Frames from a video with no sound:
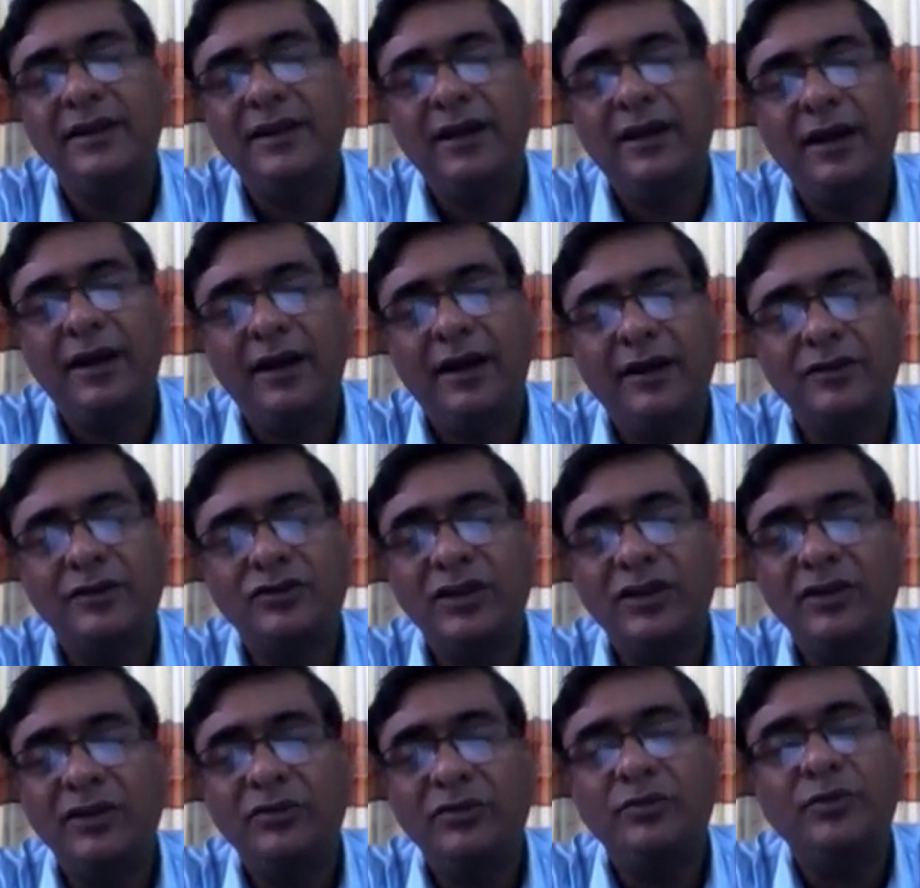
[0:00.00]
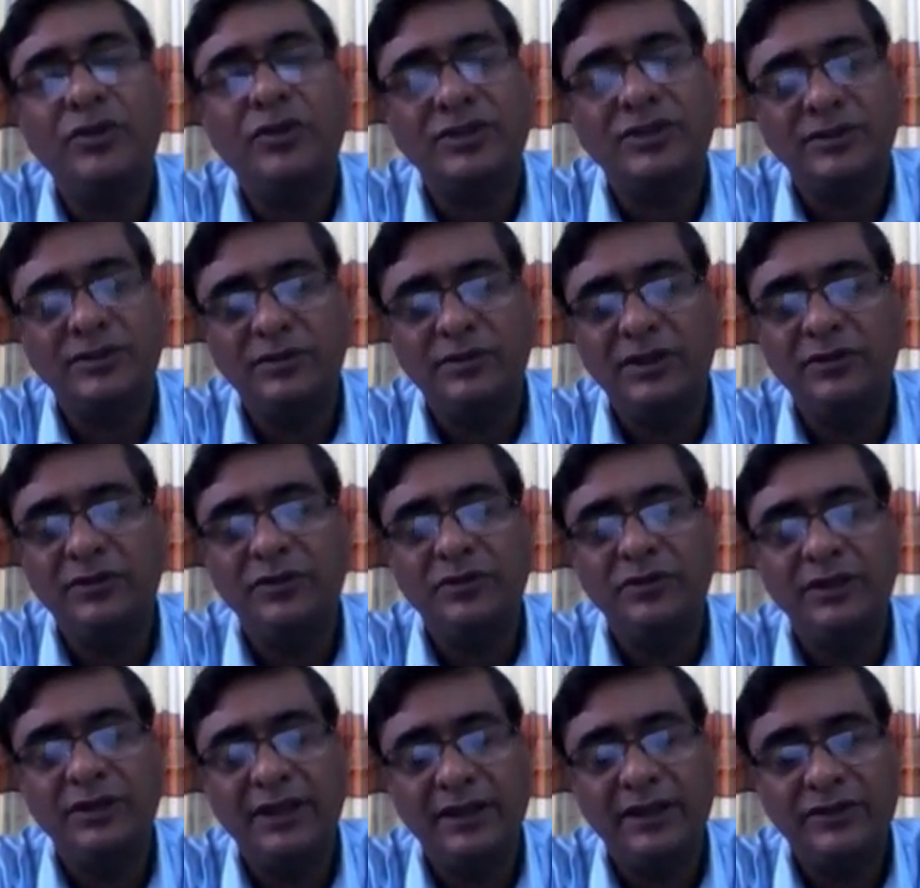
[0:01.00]
So if possible, if
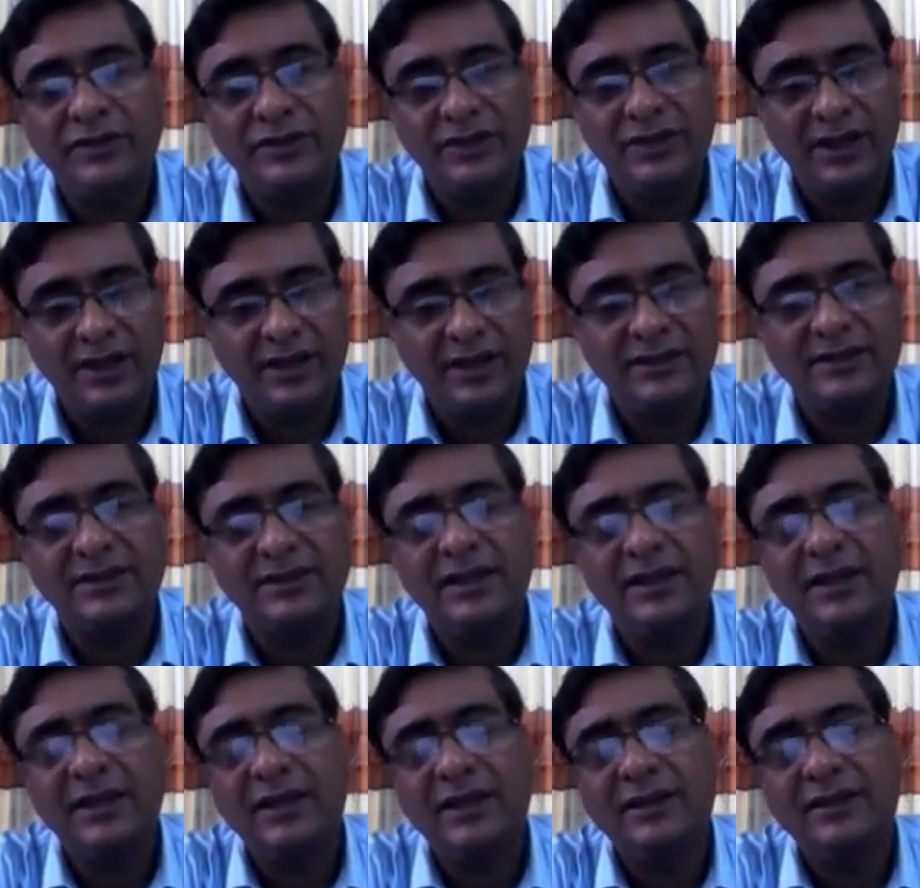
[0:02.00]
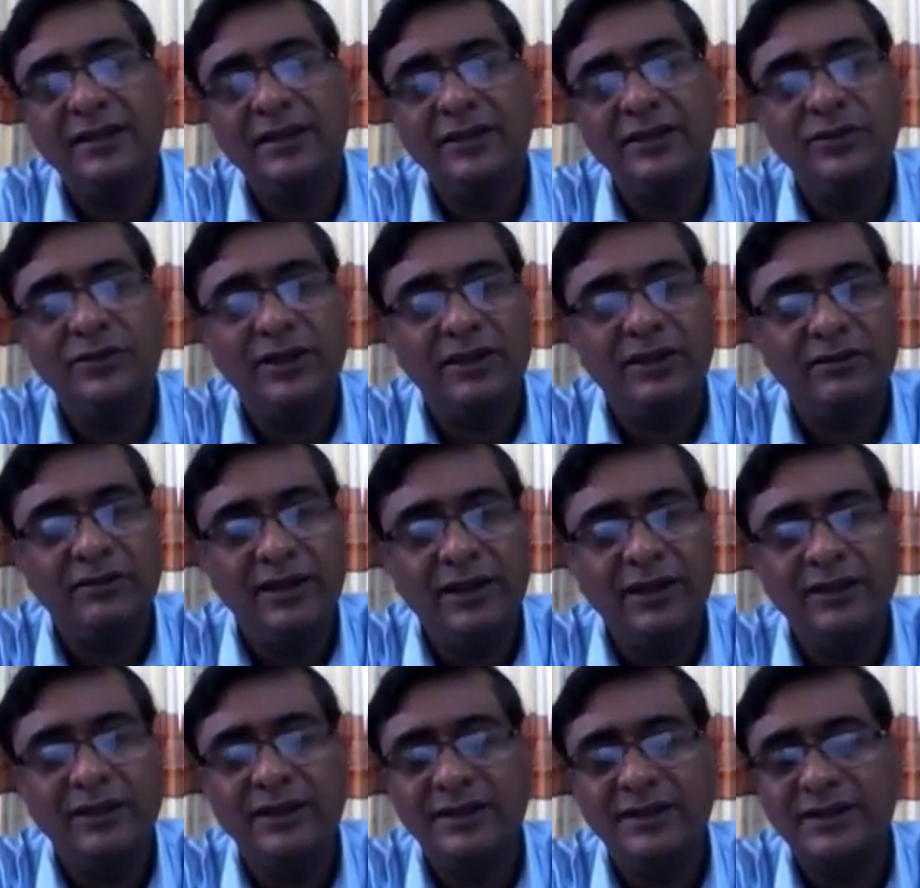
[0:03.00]
you get chance, then you can
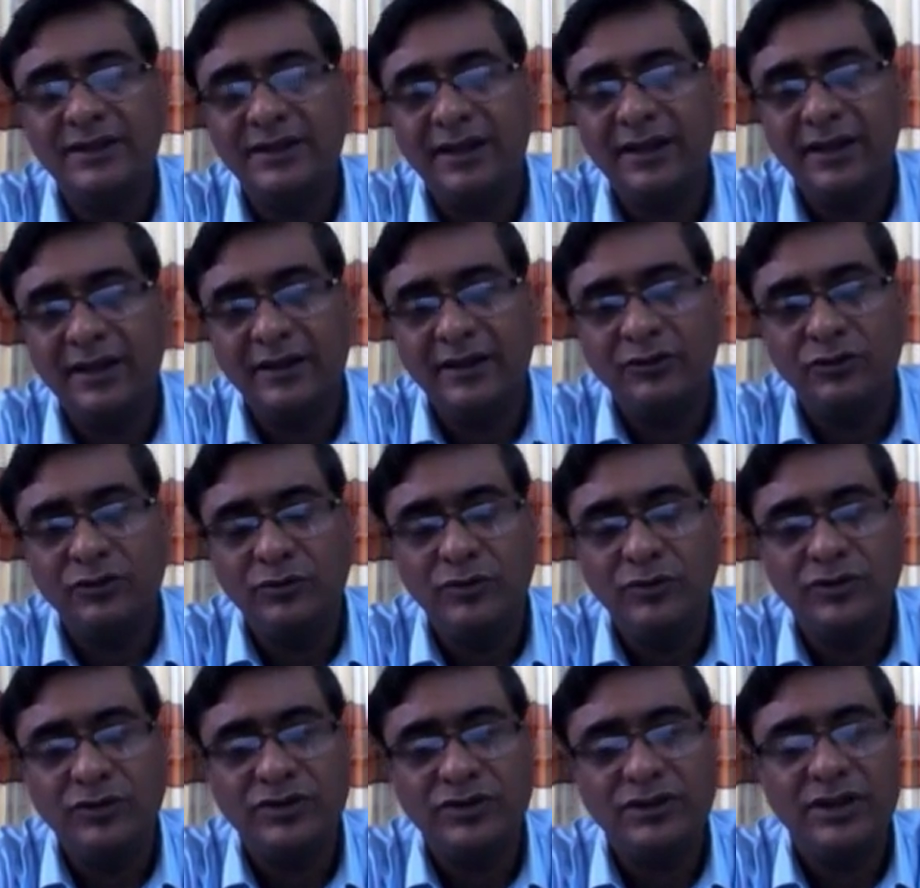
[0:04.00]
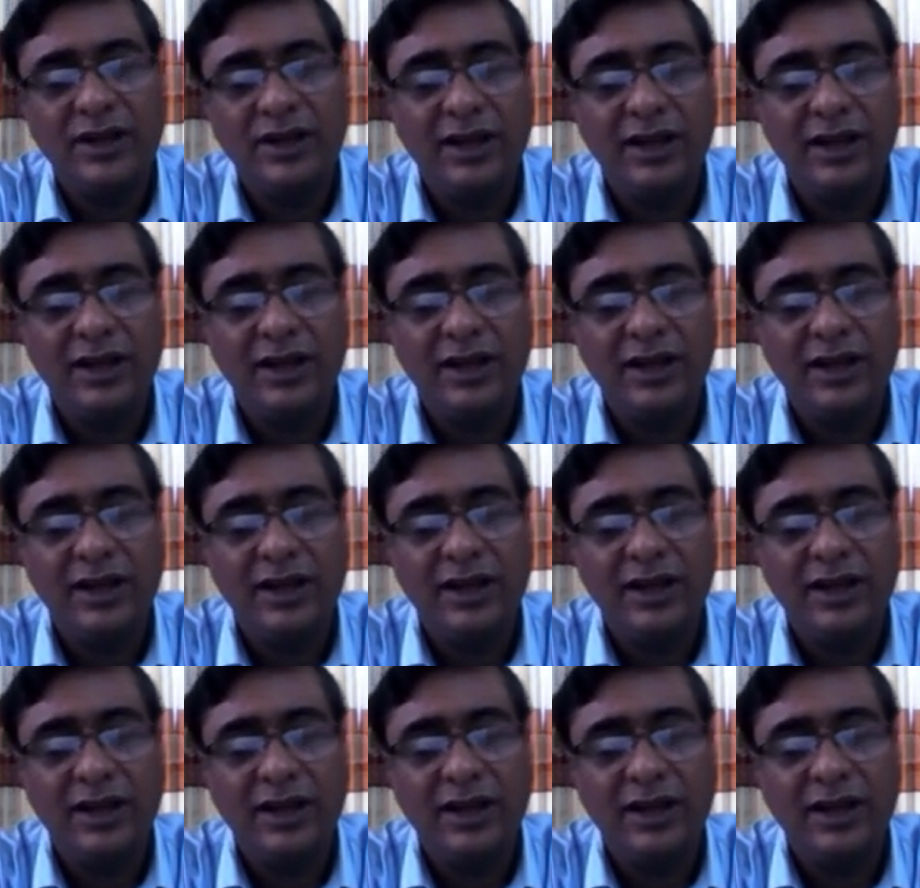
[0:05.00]
read these two books.